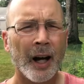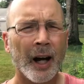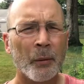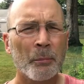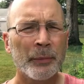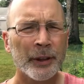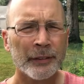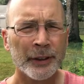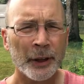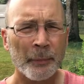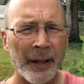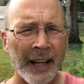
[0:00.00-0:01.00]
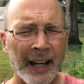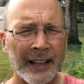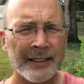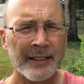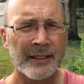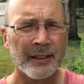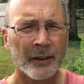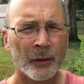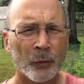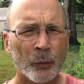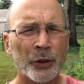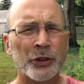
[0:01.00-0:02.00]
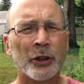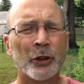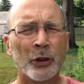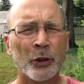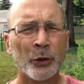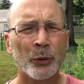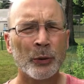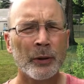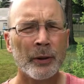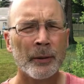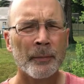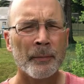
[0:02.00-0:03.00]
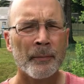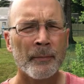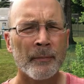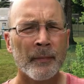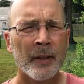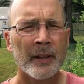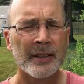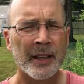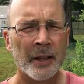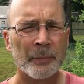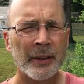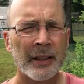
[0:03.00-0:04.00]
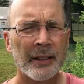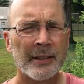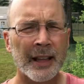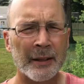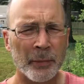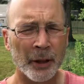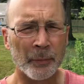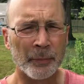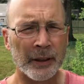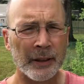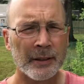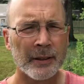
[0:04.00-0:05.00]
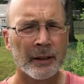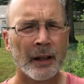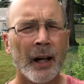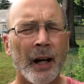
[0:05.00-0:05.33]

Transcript: our myriapods, which include centipedes and millipedes,